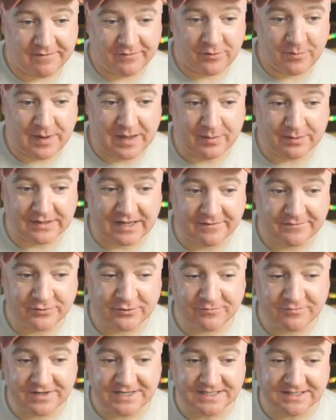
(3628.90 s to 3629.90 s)
a few people have
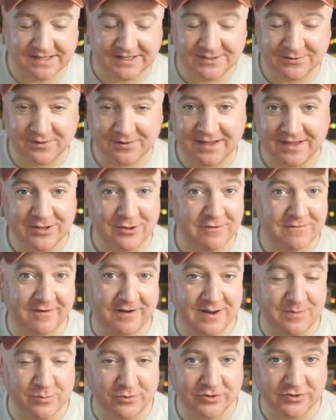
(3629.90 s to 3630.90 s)
done recently. So thank you
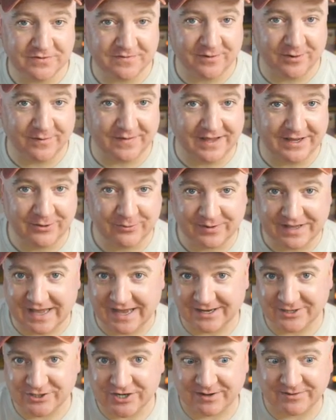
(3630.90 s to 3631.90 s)
very much for that. You'll
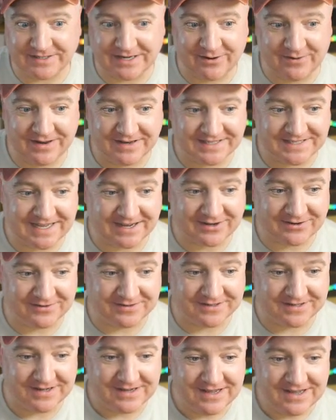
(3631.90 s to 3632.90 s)
get a shout out in a
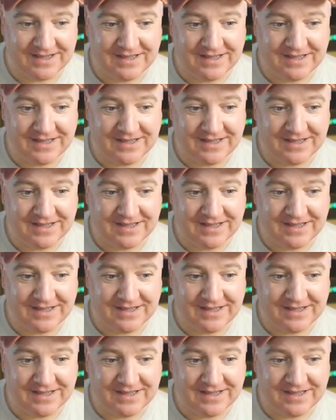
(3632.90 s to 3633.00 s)
second.